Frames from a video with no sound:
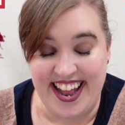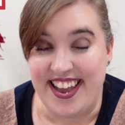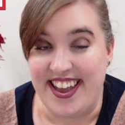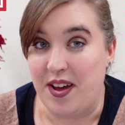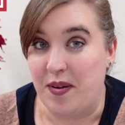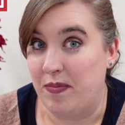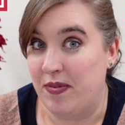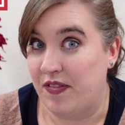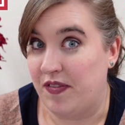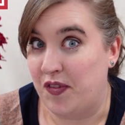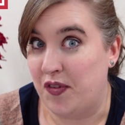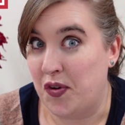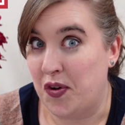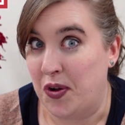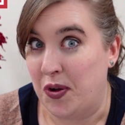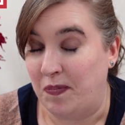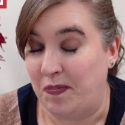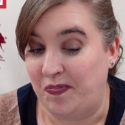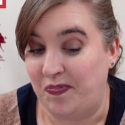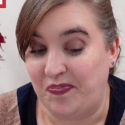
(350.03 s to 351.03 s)
Number
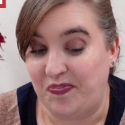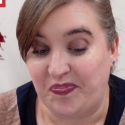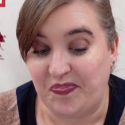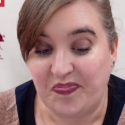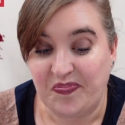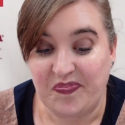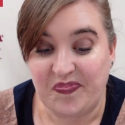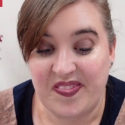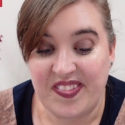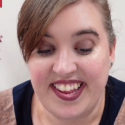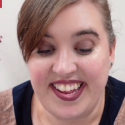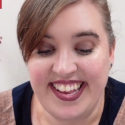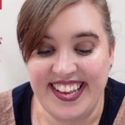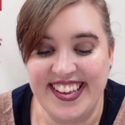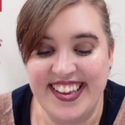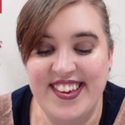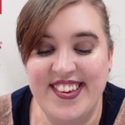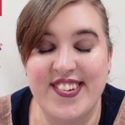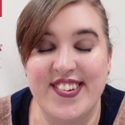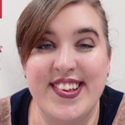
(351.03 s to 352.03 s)
four,
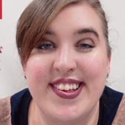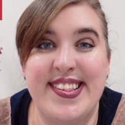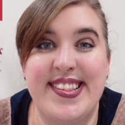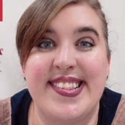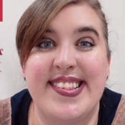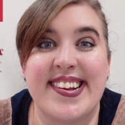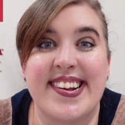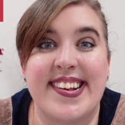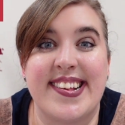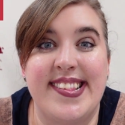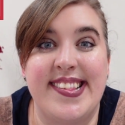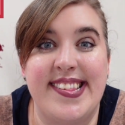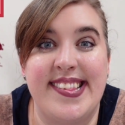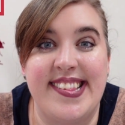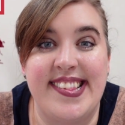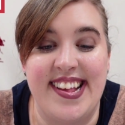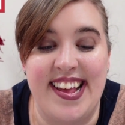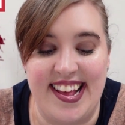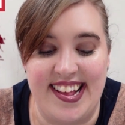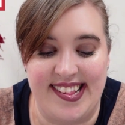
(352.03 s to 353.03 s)
your
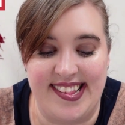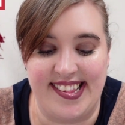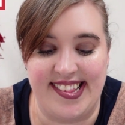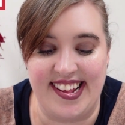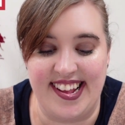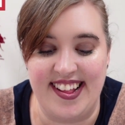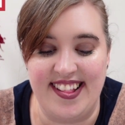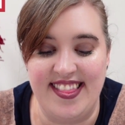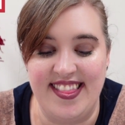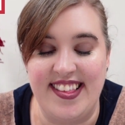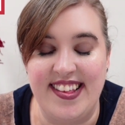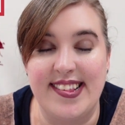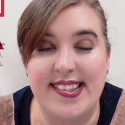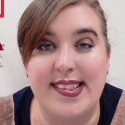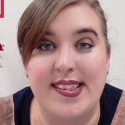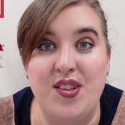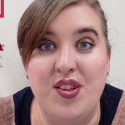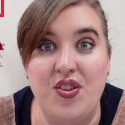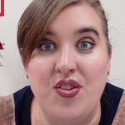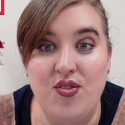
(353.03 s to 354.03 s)
success in
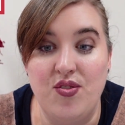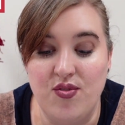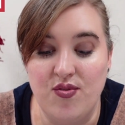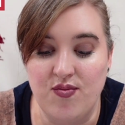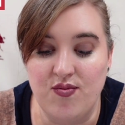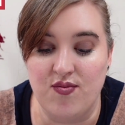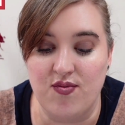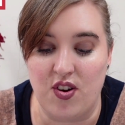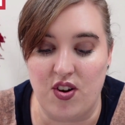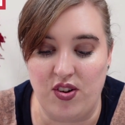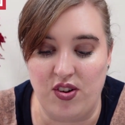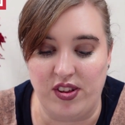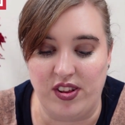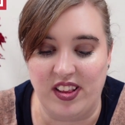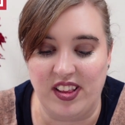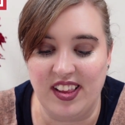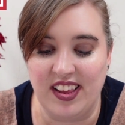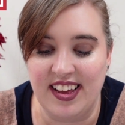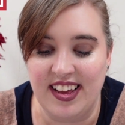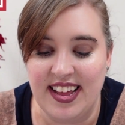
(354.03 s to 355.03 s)
this new
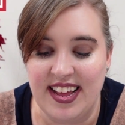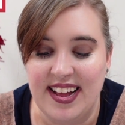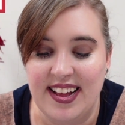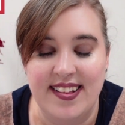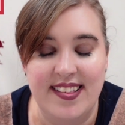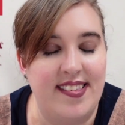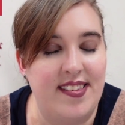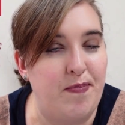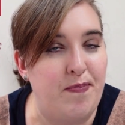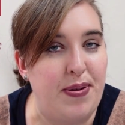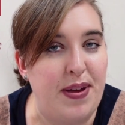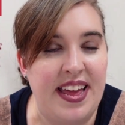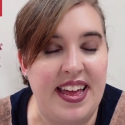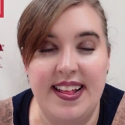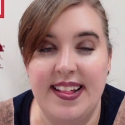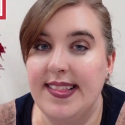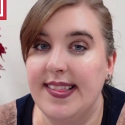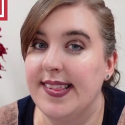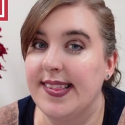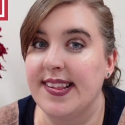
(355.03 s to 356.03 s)
role
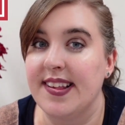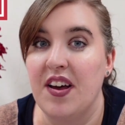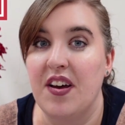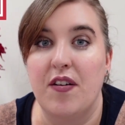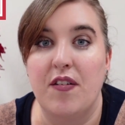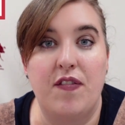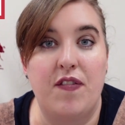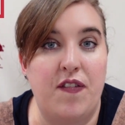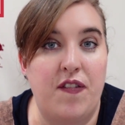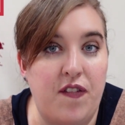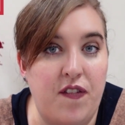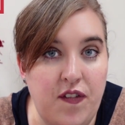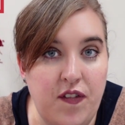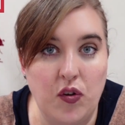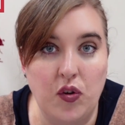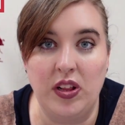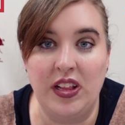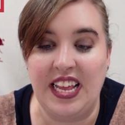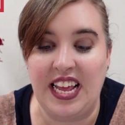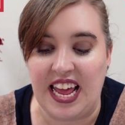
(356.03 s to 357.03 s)
depends
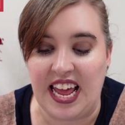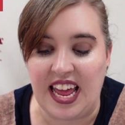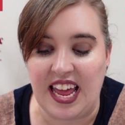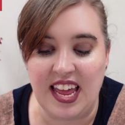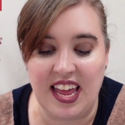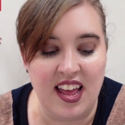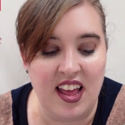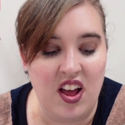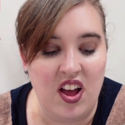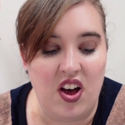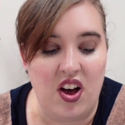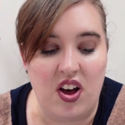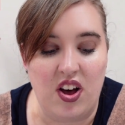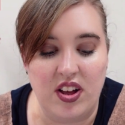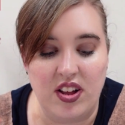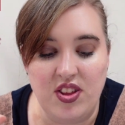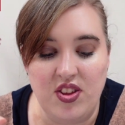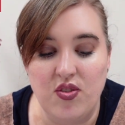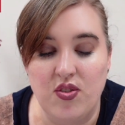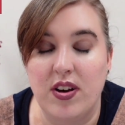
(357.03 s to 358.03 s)
fully
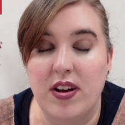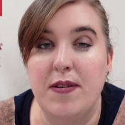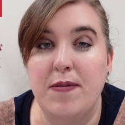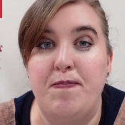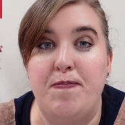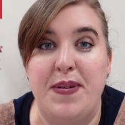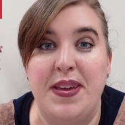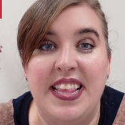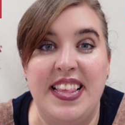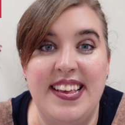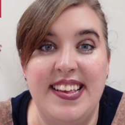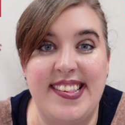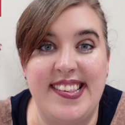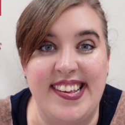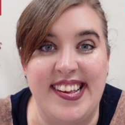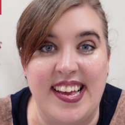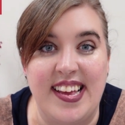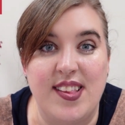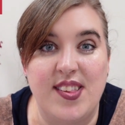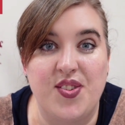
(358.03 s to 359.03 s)
on your
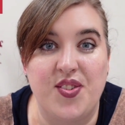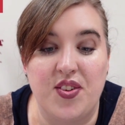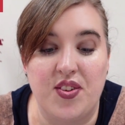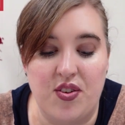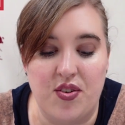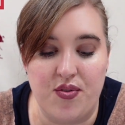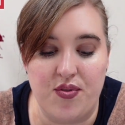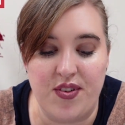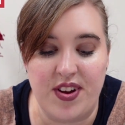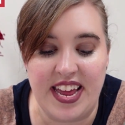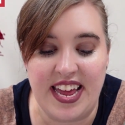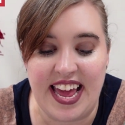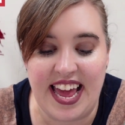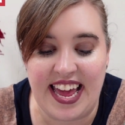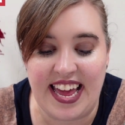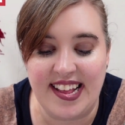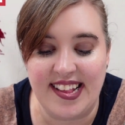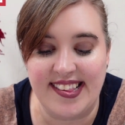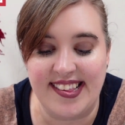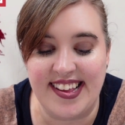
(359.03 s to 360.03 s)
ability to
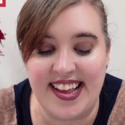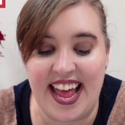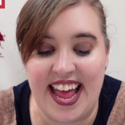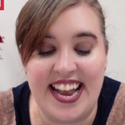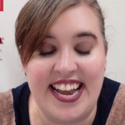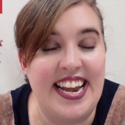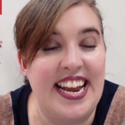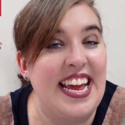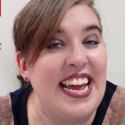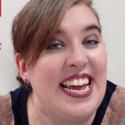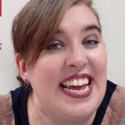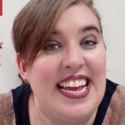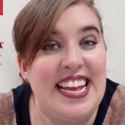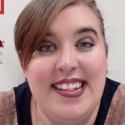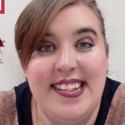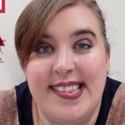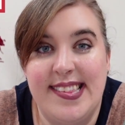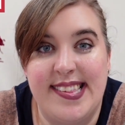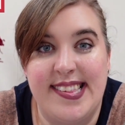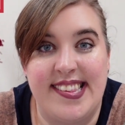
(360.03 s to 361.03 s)
create an
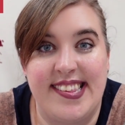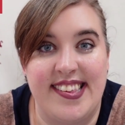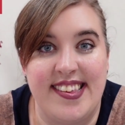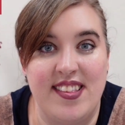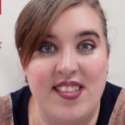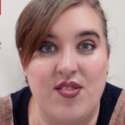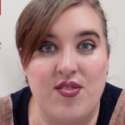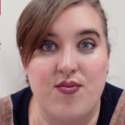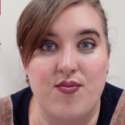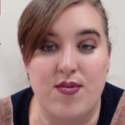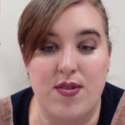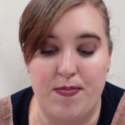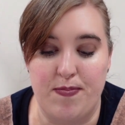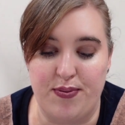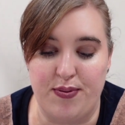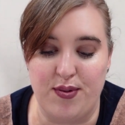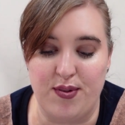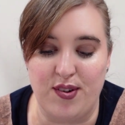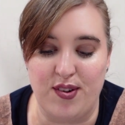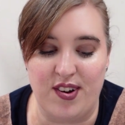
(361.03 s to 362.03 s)
instant
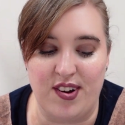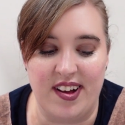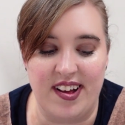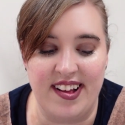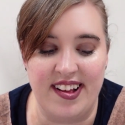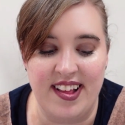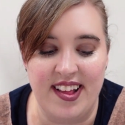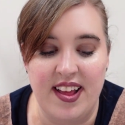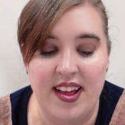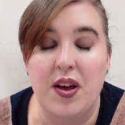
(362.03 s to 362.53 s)
rapport